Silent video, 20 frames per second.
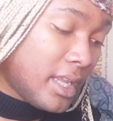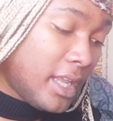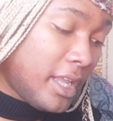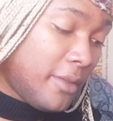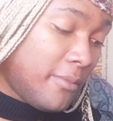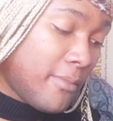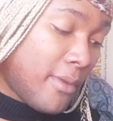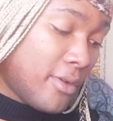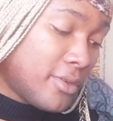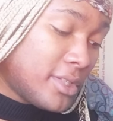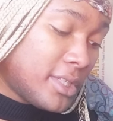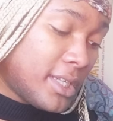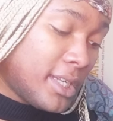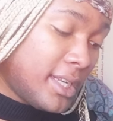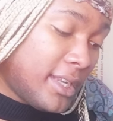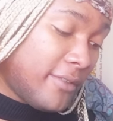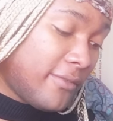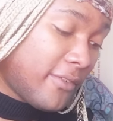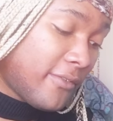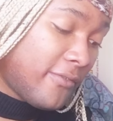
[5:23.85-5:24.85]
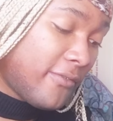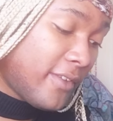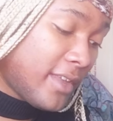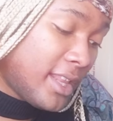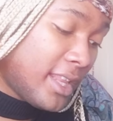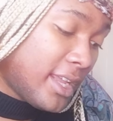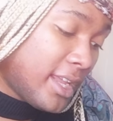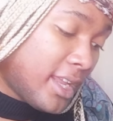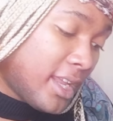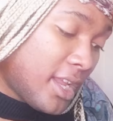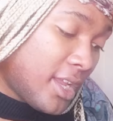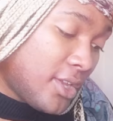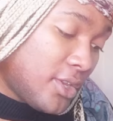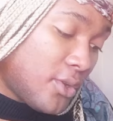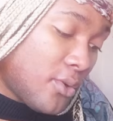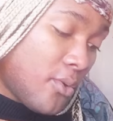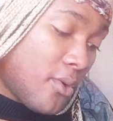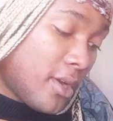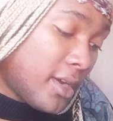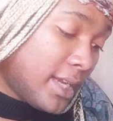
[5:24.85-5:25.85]
emotionally fulfilling
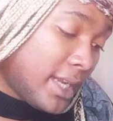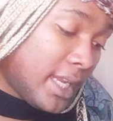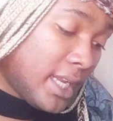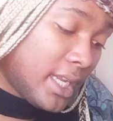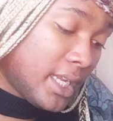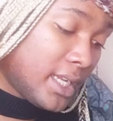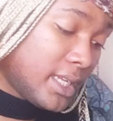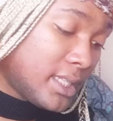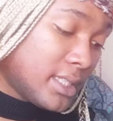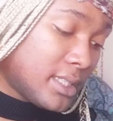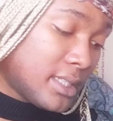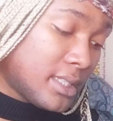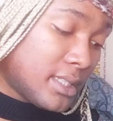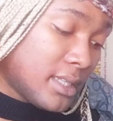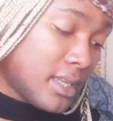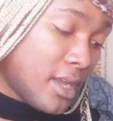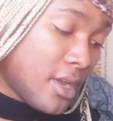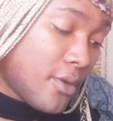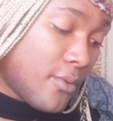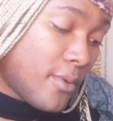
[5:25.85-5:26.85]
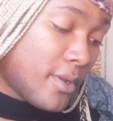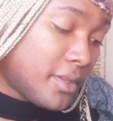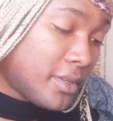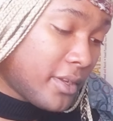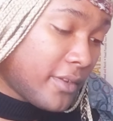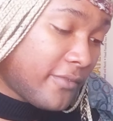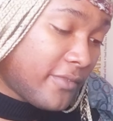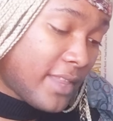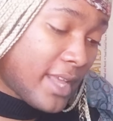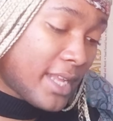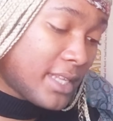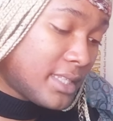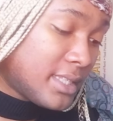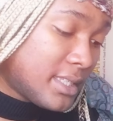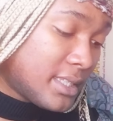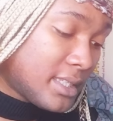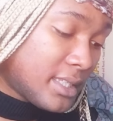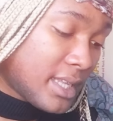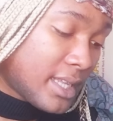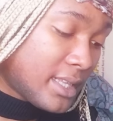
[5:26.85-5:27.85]
your needs, whether that's